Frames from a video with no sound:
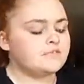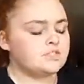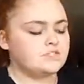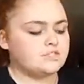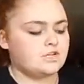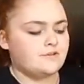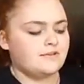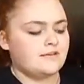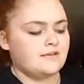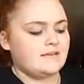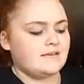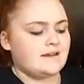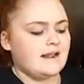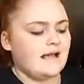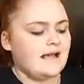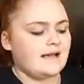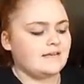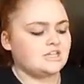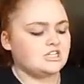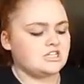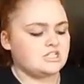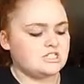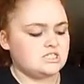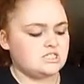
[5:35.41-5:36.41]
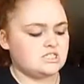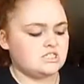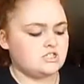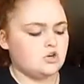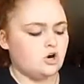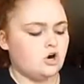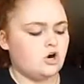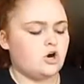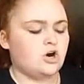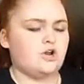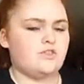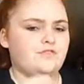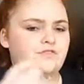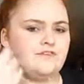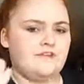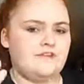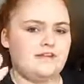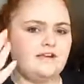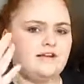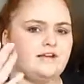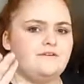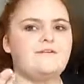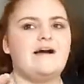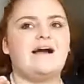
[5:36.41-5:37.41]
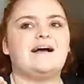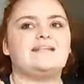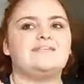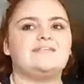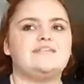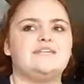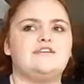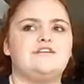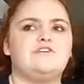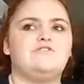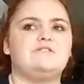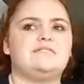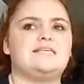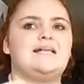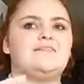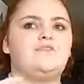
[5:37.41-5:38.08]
So then I just start thinking of ideas.